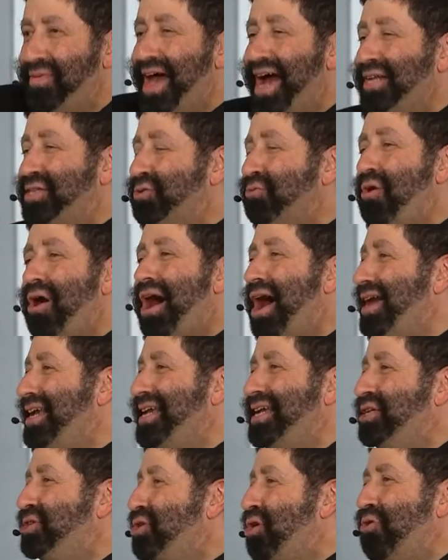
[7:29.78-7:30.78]
That's why
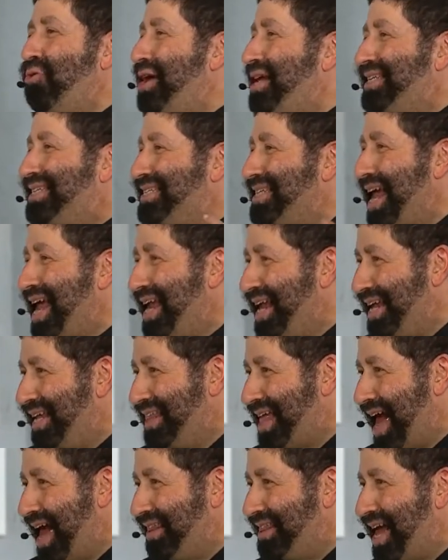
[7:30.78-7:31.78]
he's always
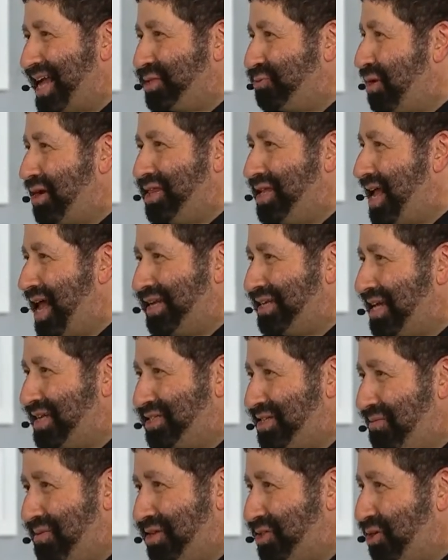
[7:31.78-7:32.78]
saying that. That's why the
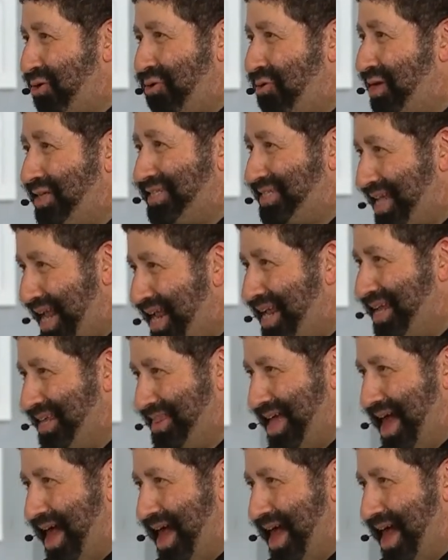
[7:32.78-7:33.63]
anti-Semites are always saying